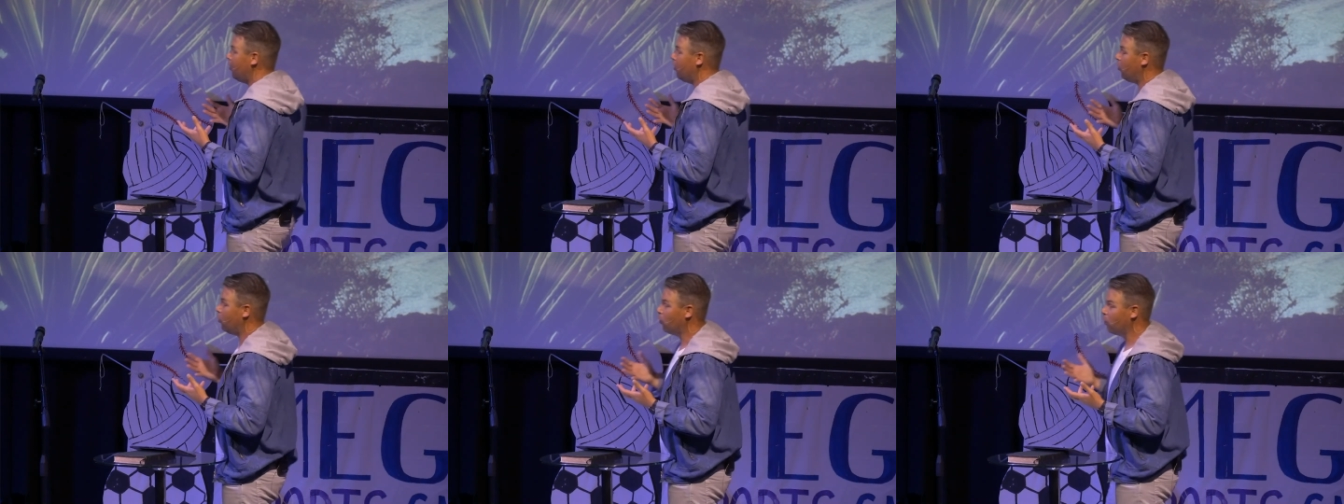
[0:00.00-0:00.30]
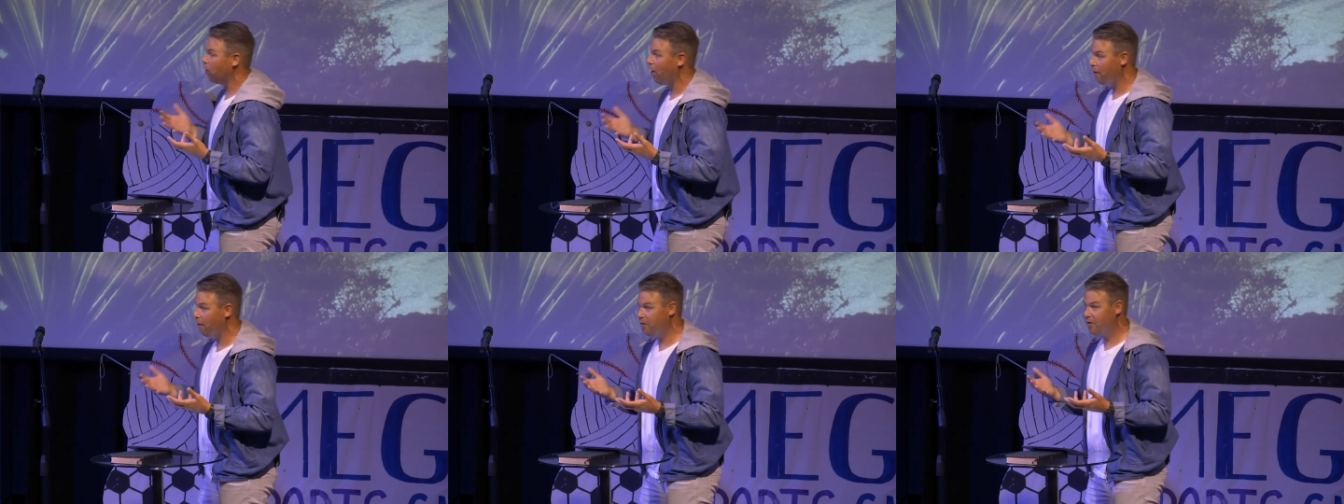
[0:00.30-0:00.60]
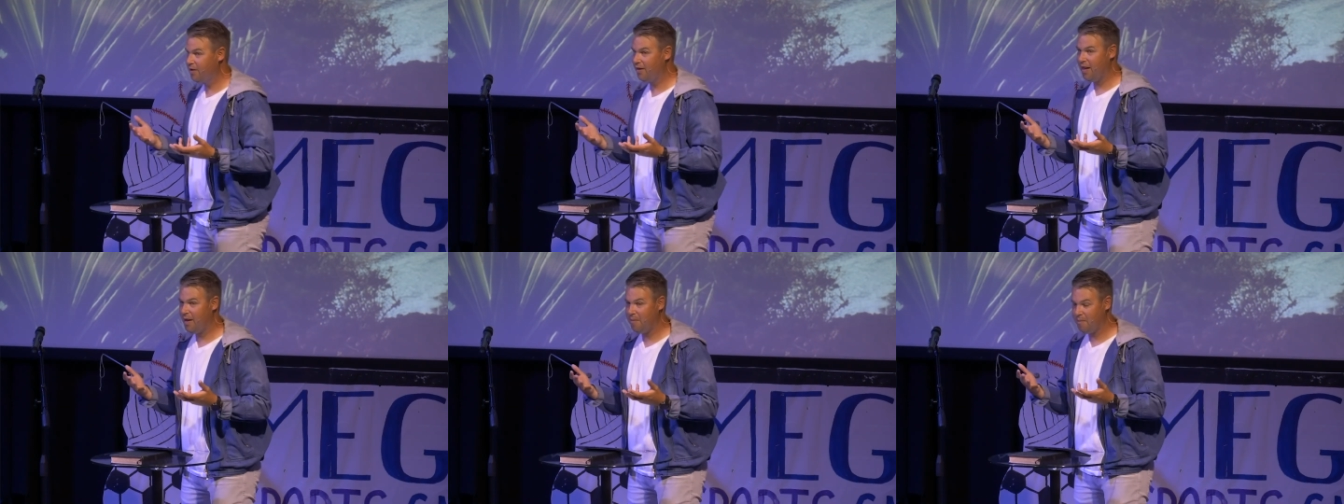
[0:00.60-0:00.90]
who
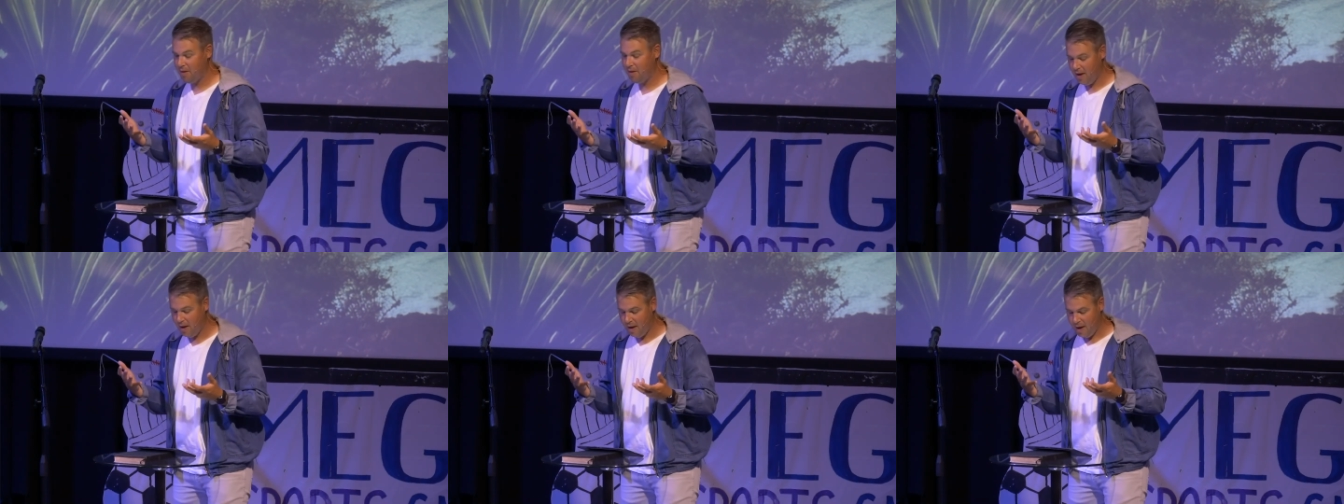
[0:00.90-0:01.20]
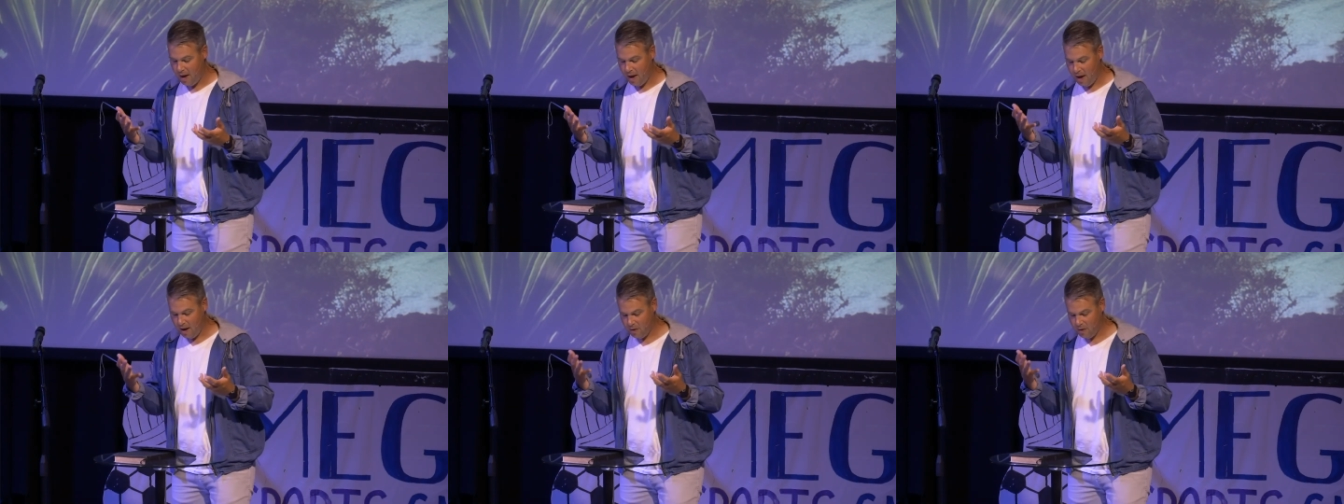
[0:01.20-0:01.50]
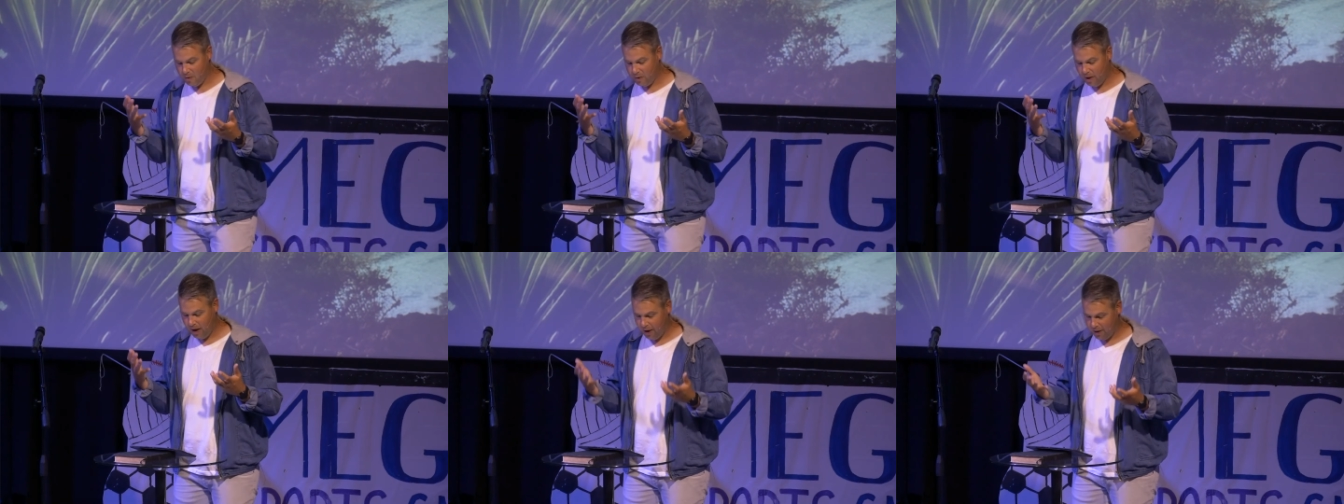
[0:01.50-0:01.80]
loves them and
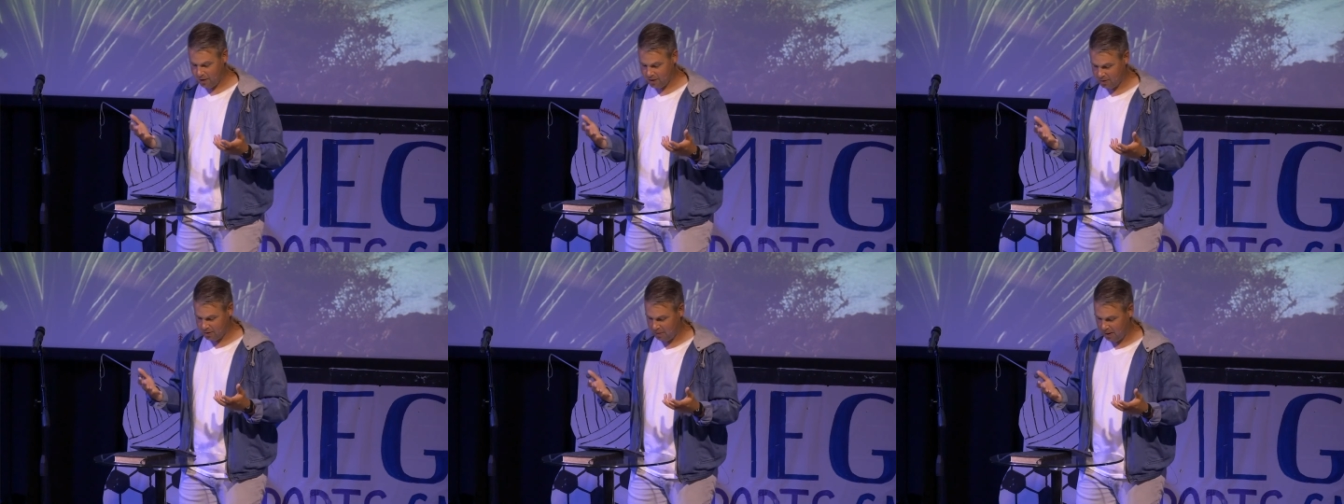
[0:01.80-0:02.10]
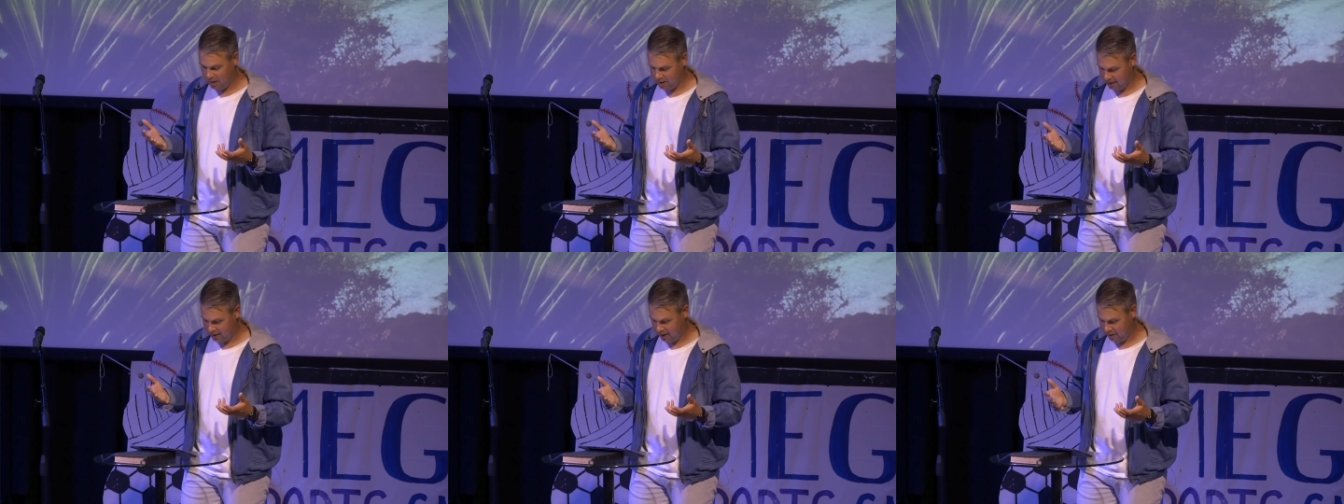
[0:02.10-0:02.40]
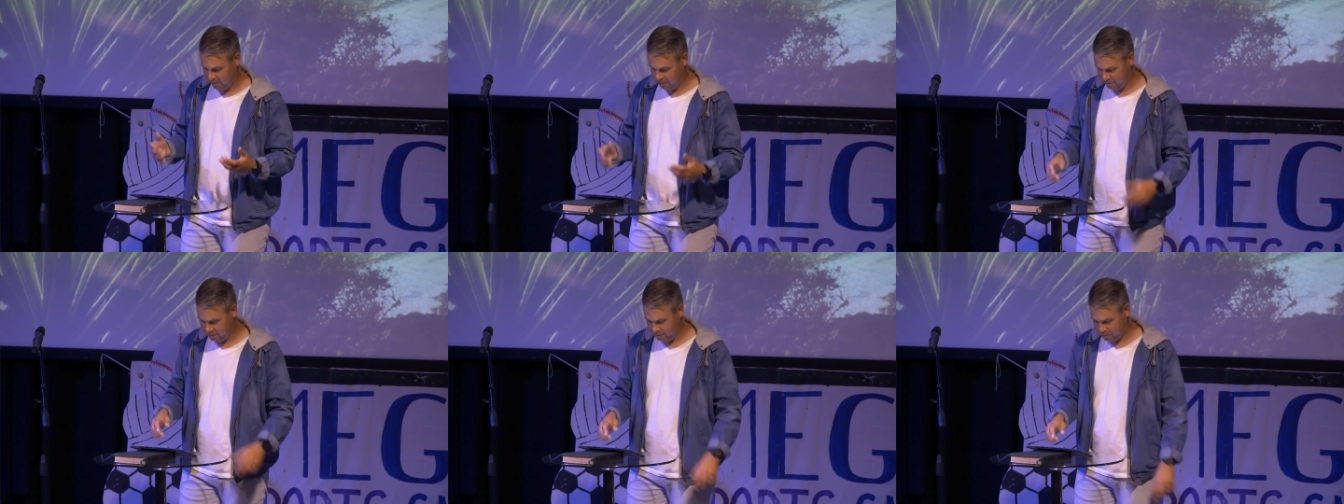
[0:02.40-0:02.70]
who cares about
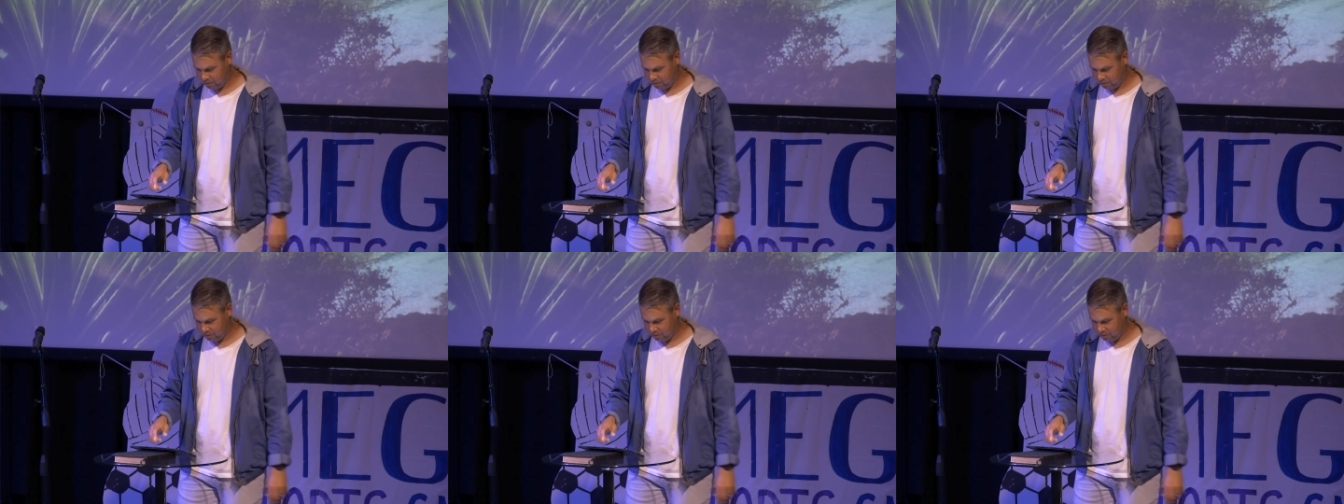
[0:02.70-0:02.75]
them.